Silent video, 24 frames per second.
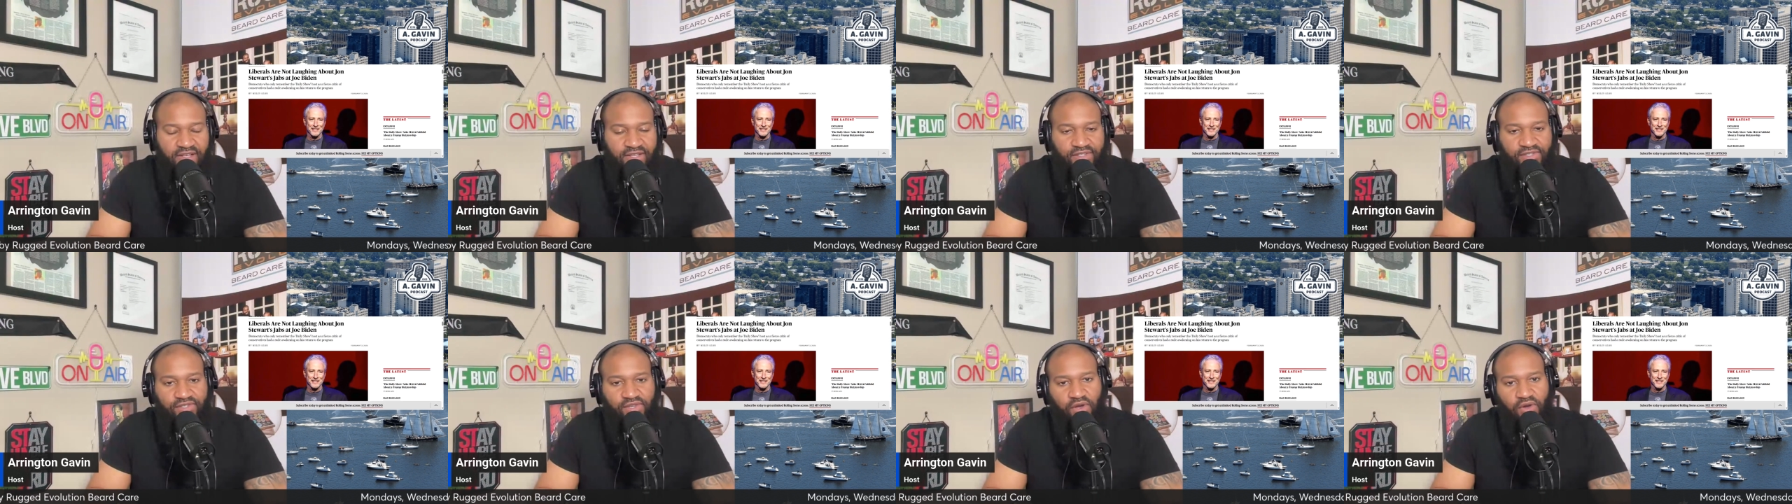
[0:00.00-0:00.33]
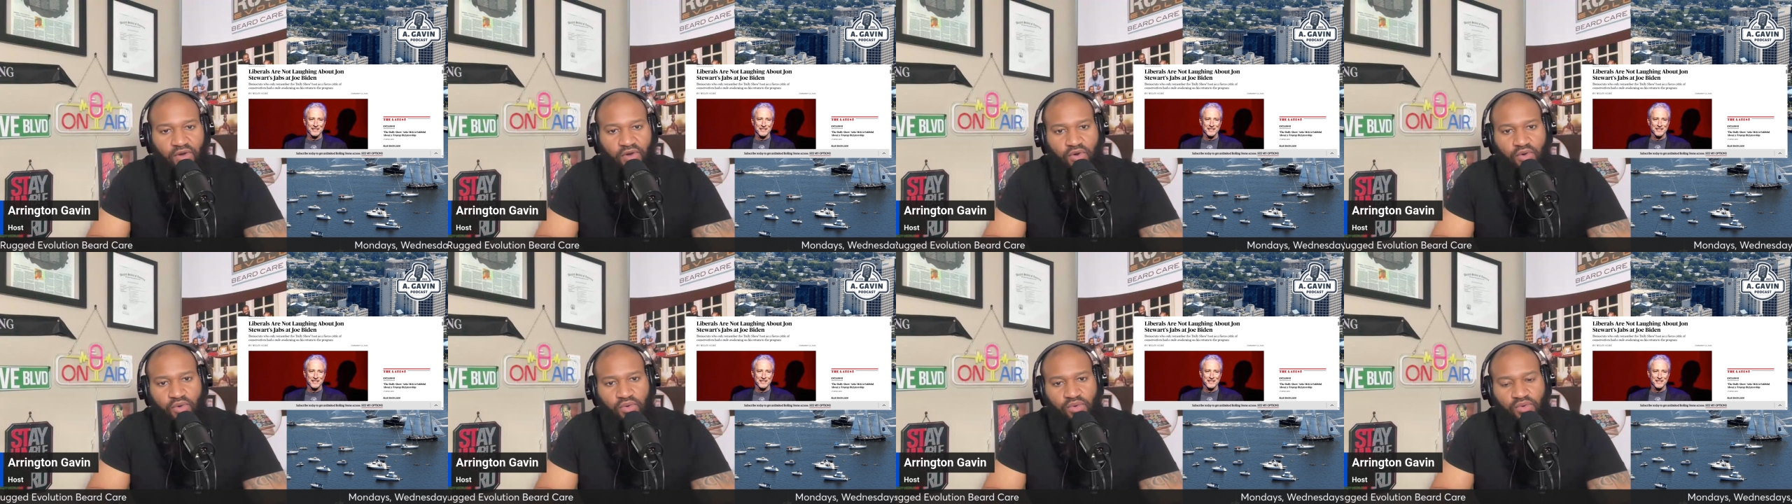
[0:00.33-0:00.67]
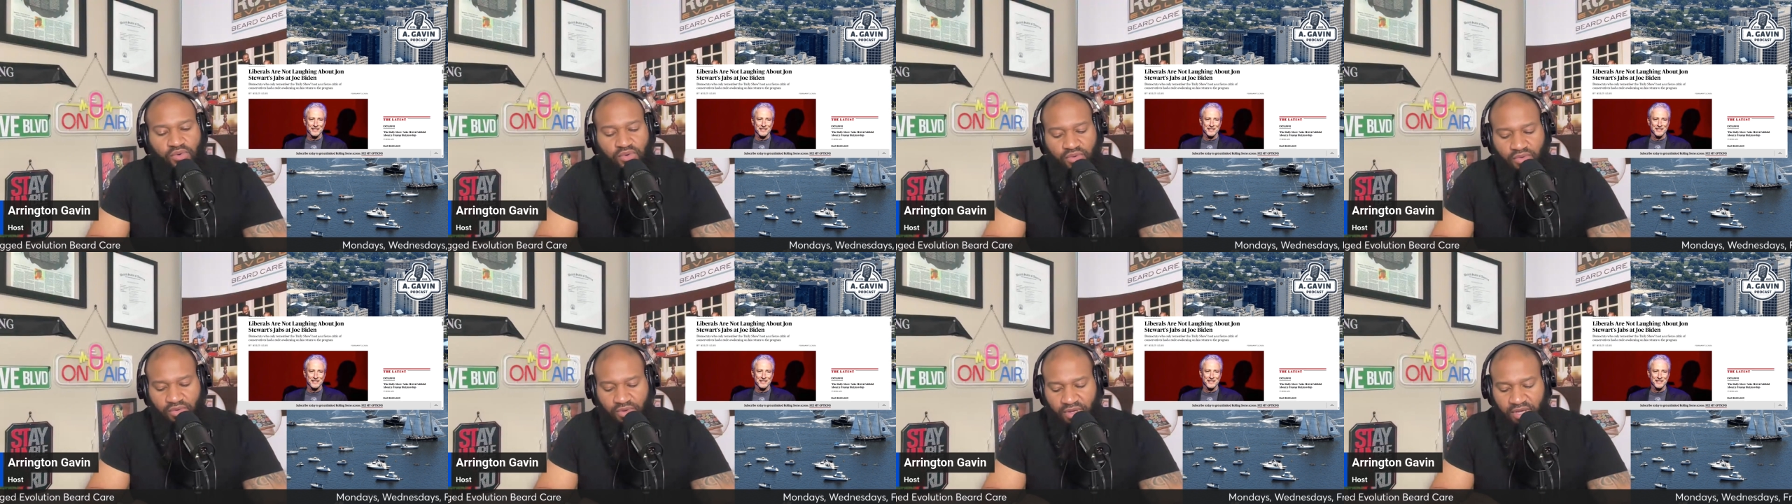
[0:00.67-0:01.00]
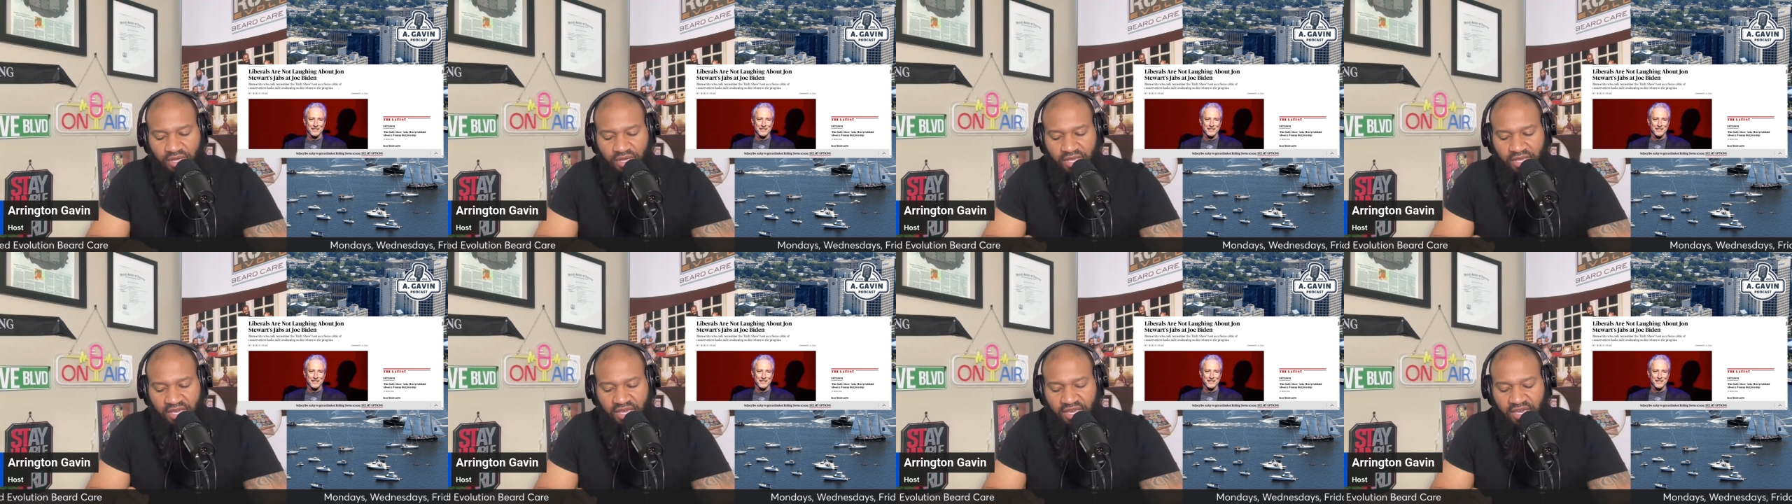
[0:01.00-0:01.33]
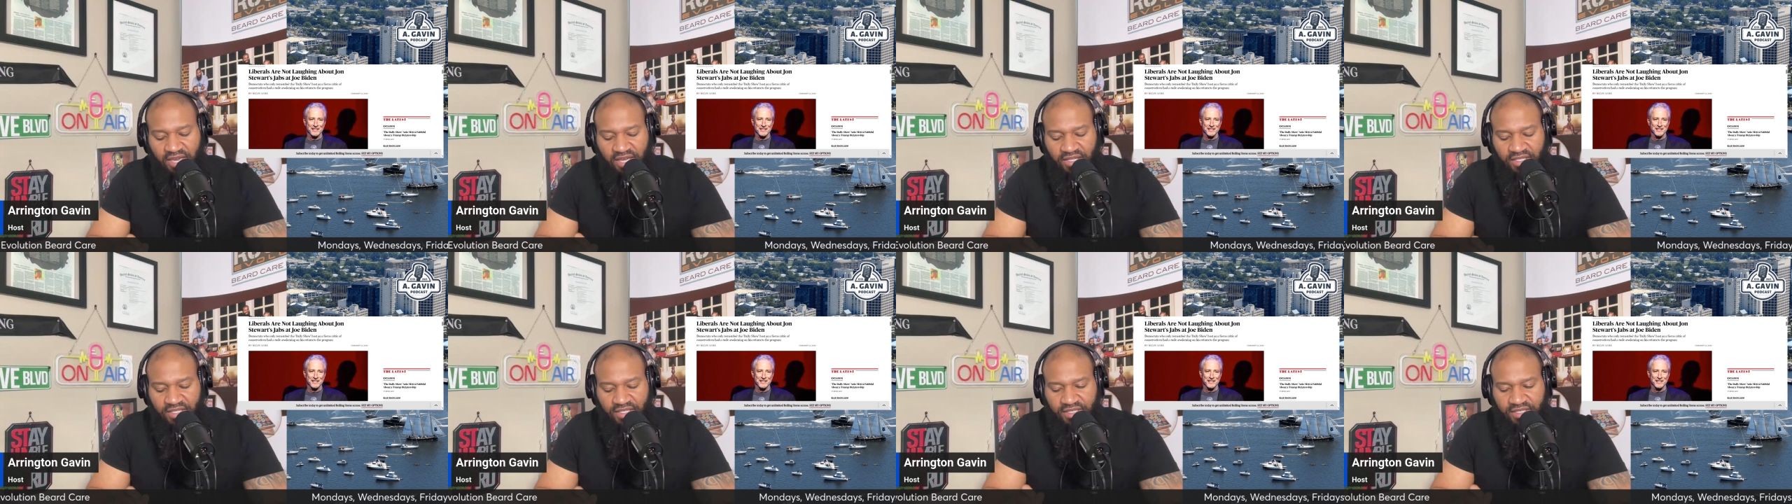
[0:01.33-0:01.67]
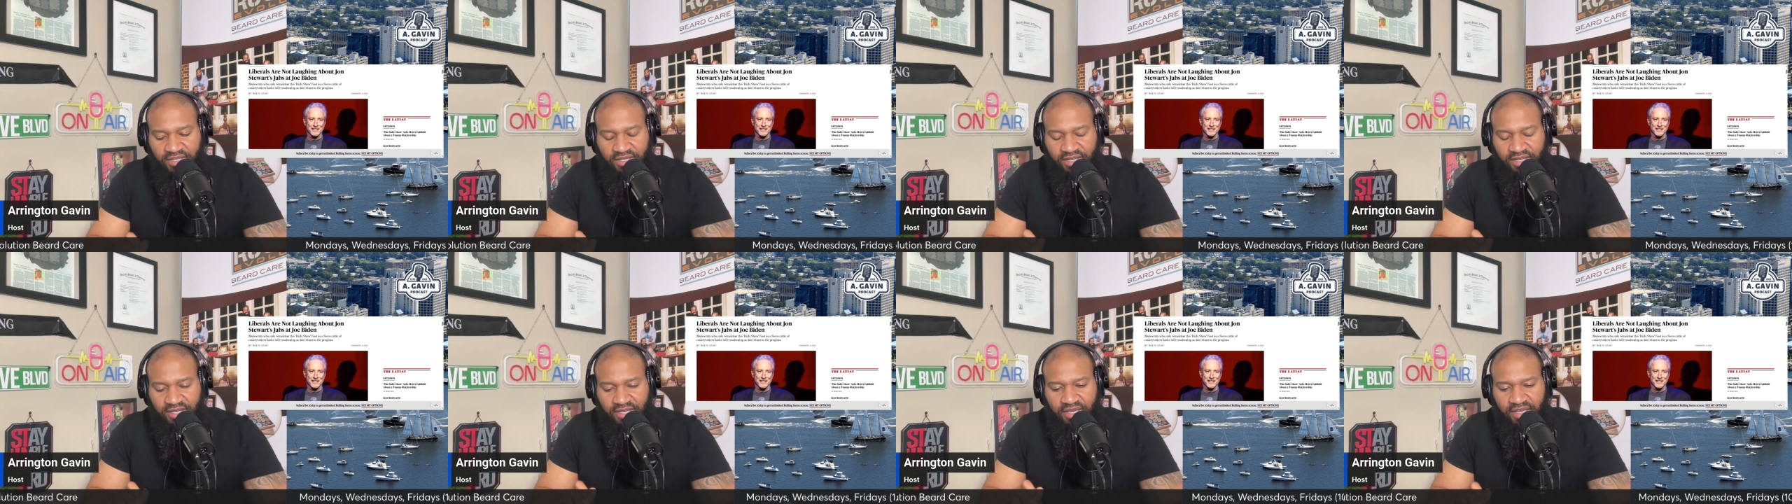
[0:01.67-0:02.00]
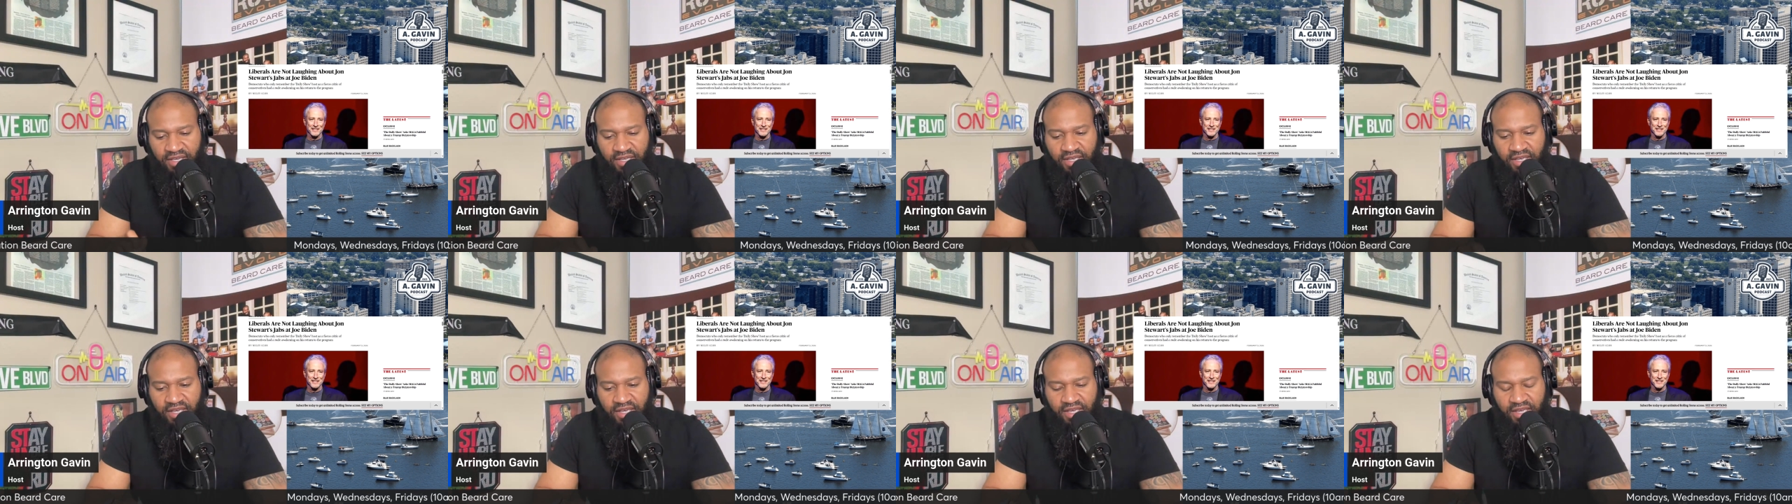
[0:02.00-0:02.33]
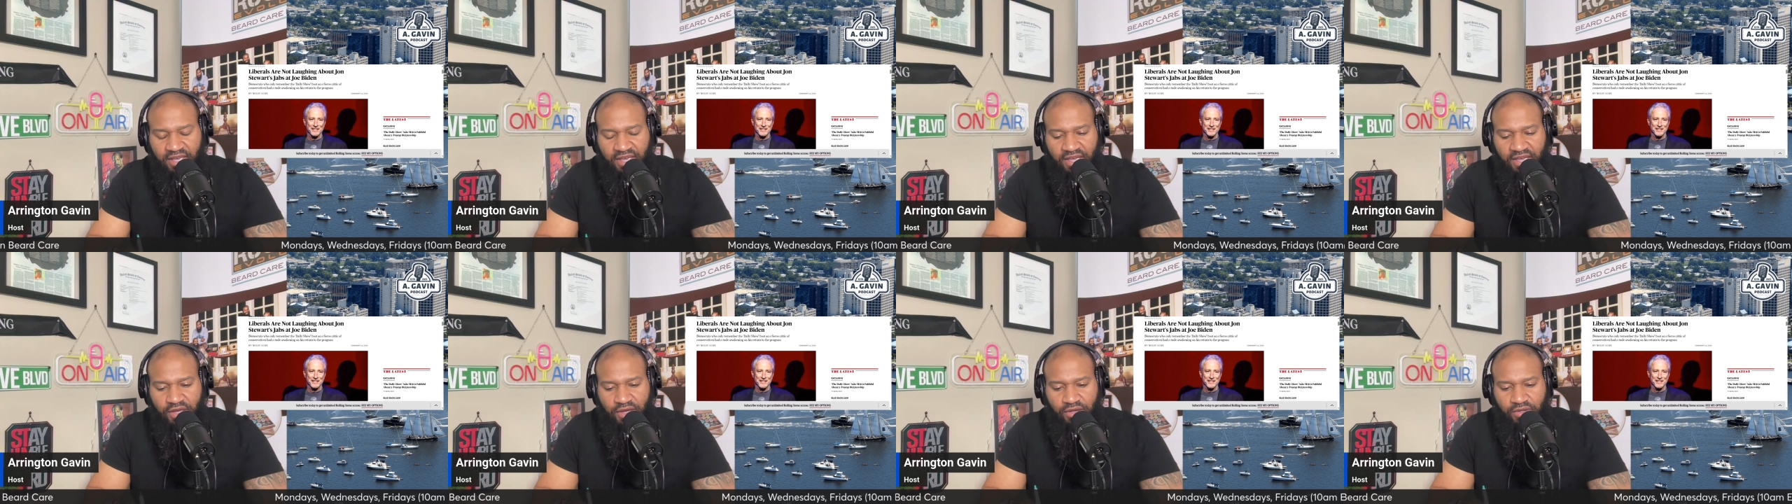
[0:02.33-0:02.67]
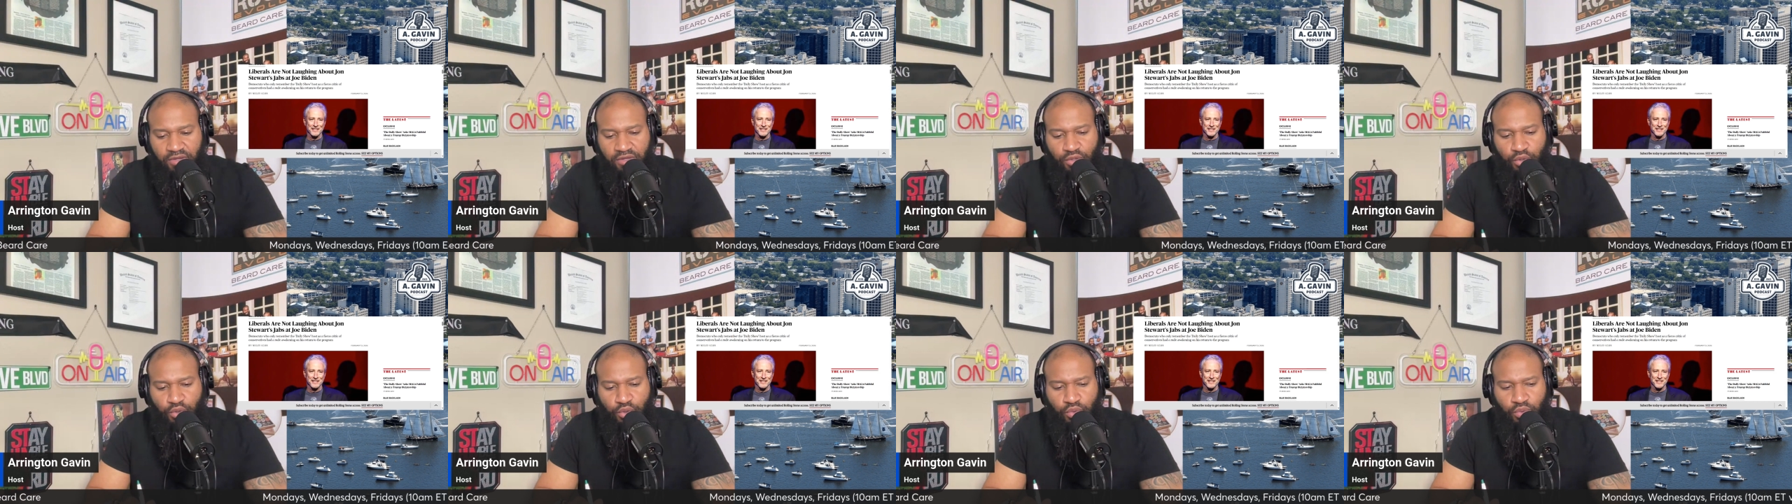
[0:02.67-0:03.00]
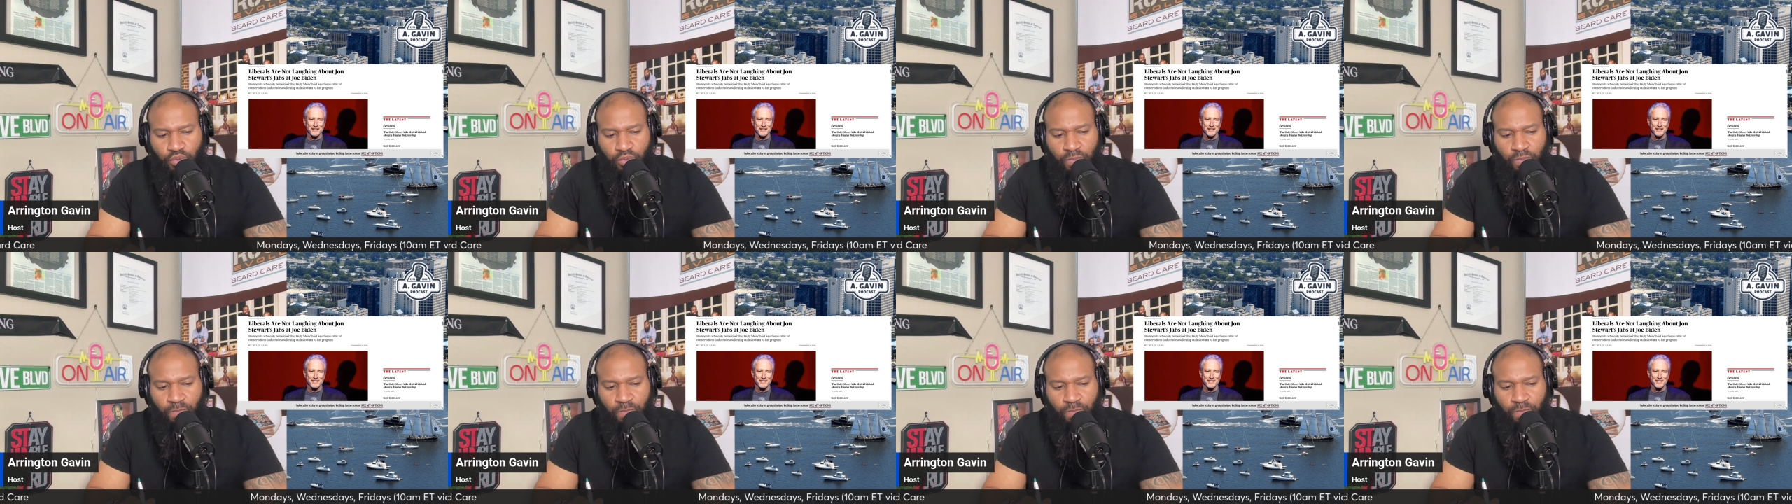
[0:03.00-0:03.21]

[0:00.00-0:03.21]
So you